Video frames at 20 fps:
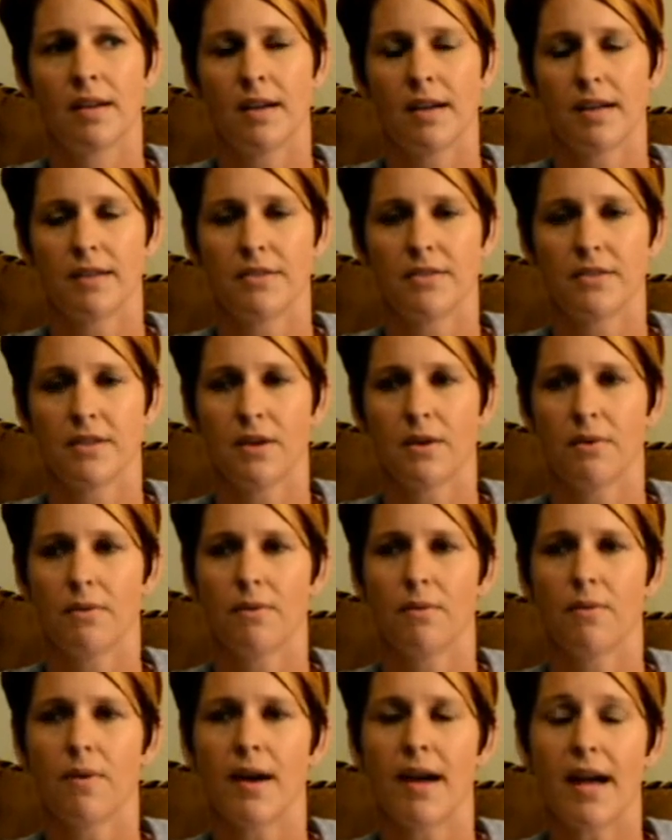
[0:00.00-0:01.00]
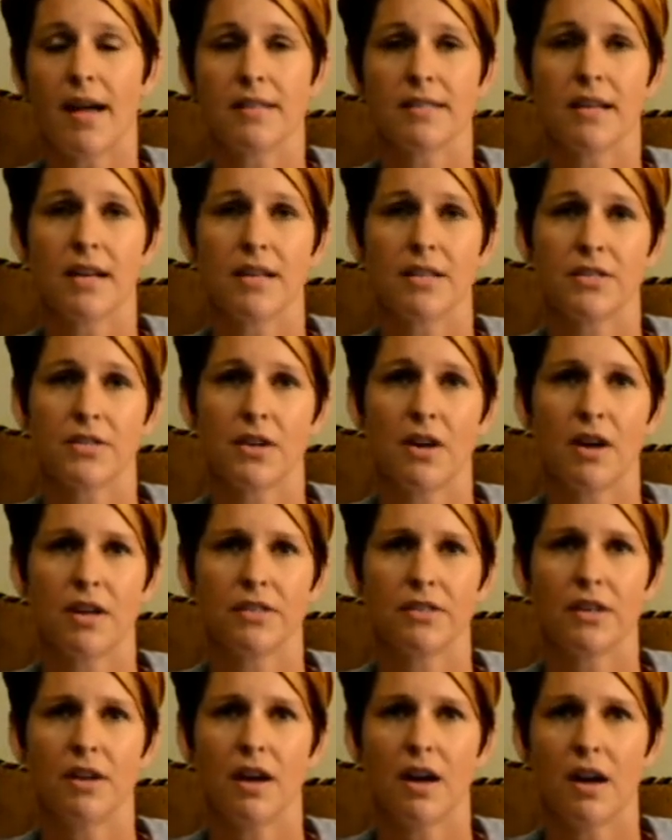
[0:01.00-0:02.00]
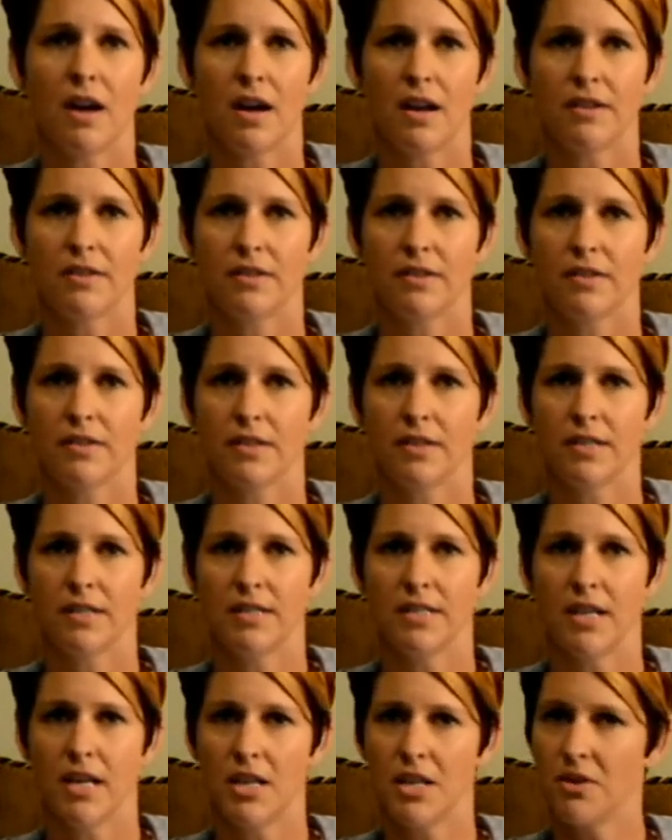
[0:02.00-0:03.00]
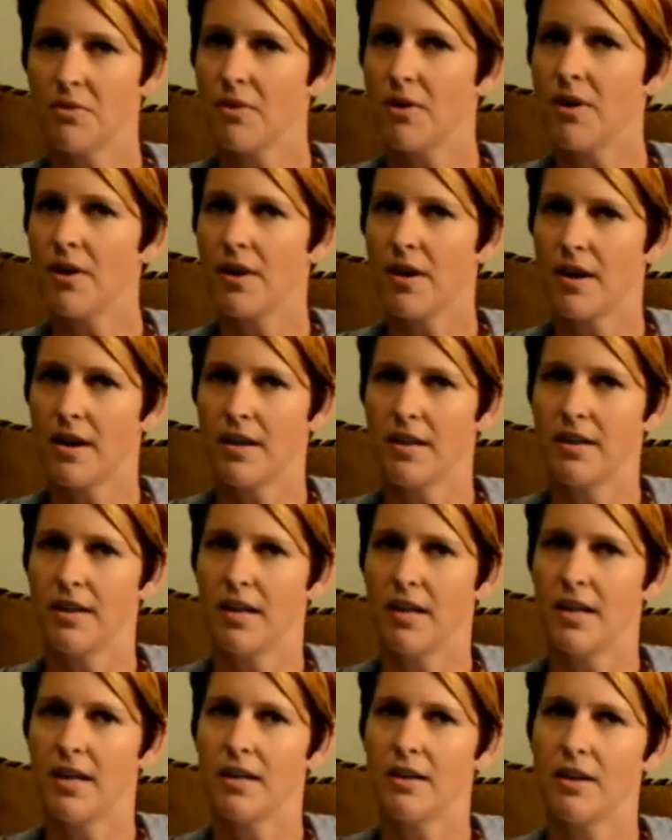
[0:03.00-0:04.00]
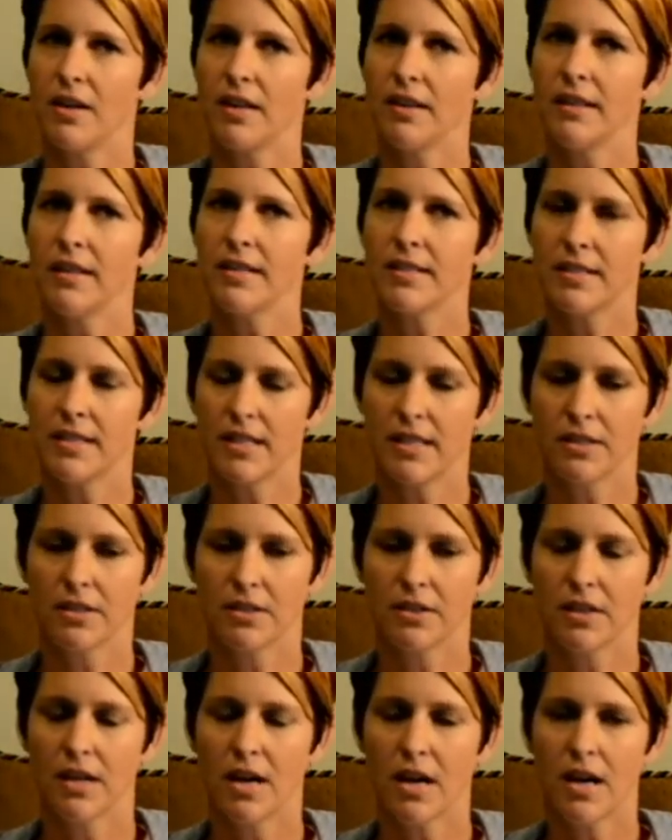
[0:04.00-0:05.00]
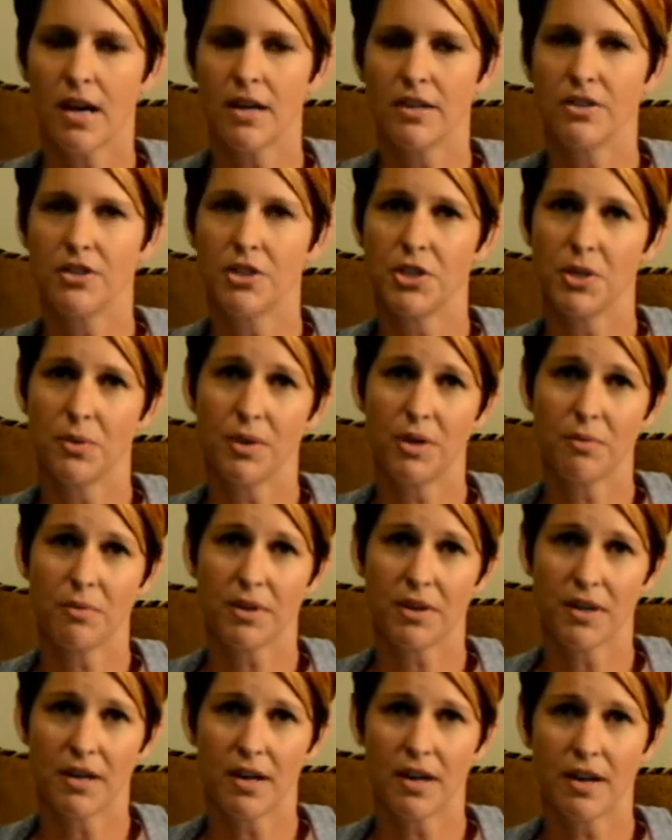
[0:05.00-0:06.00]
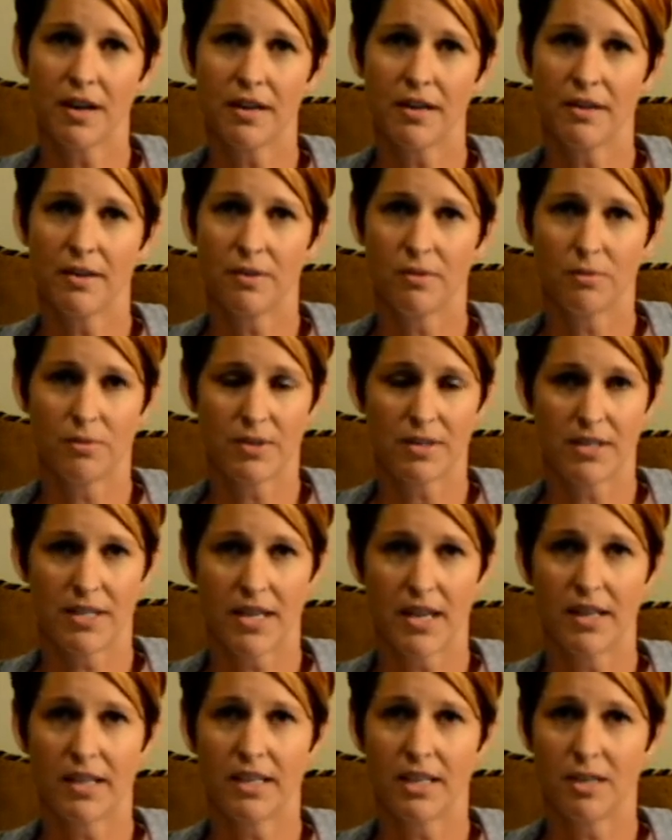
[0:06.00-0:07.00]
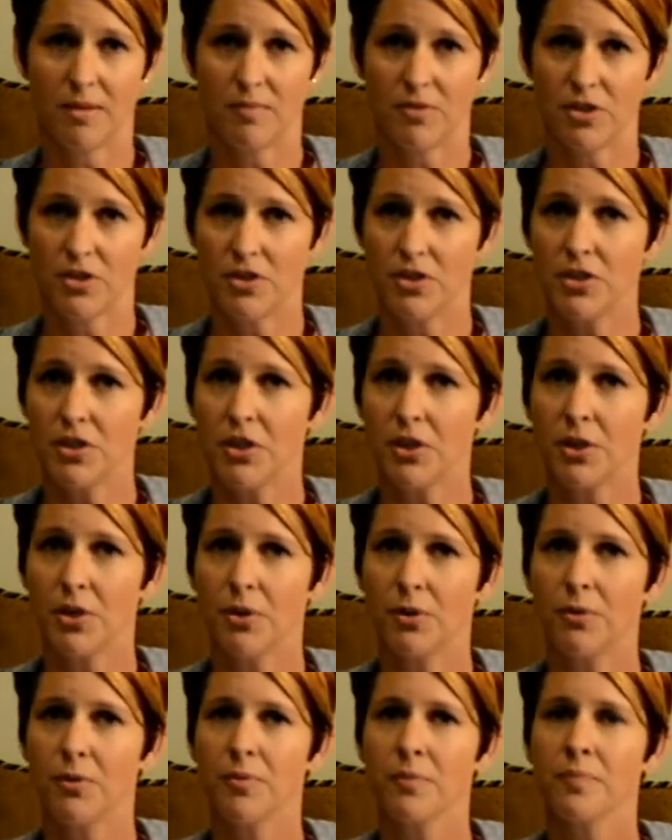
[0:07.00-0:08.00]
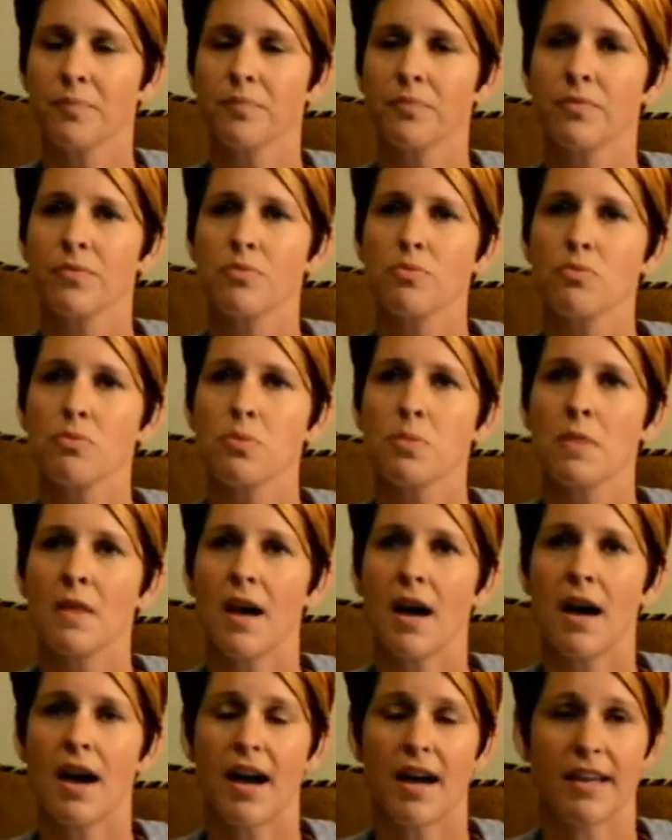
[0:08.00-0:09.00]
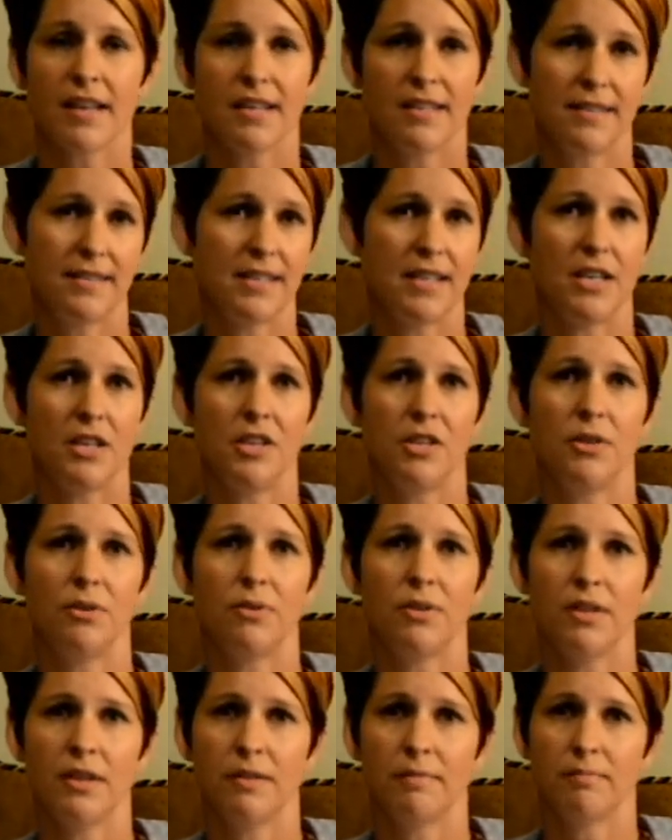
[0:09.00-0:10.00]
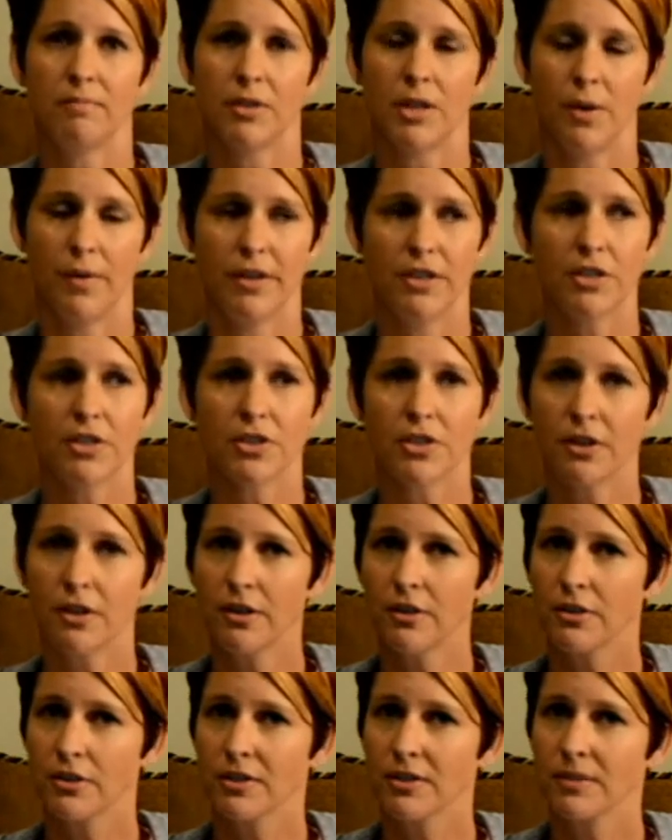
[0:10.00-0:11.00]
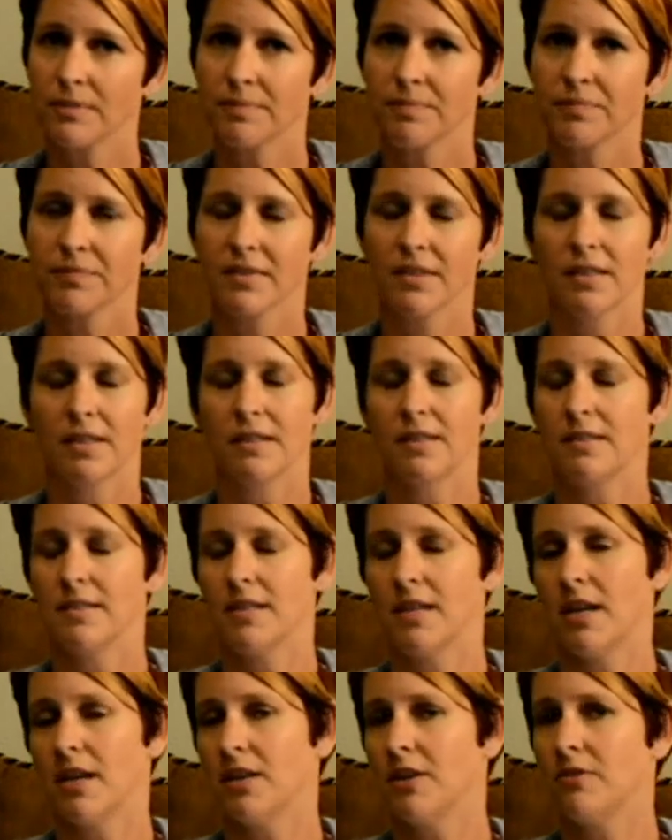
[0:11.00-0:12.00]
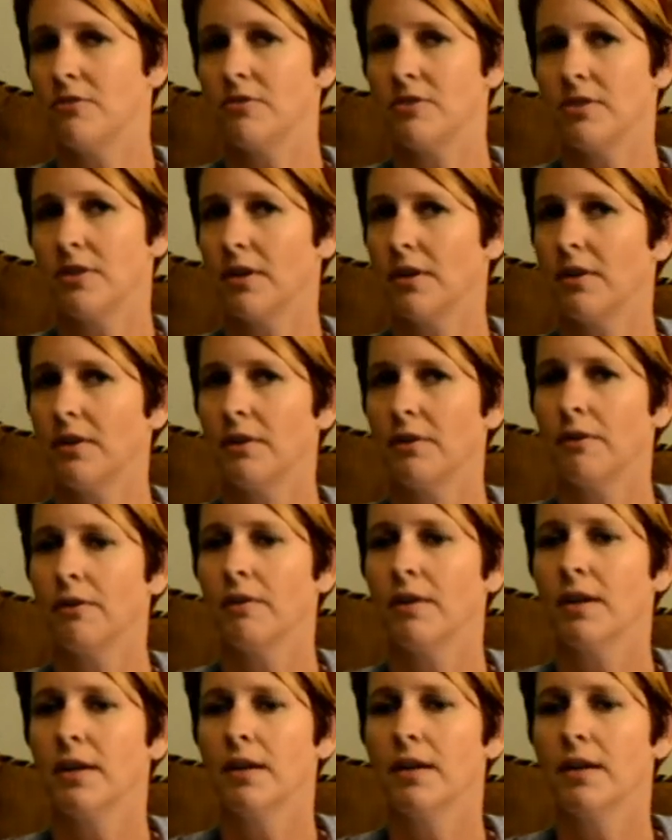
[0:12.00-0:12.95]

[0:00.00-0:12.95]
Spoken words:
And so as I saw Todd continue on in listening to God, doing what God was telling him to do, I continued going to church, continued to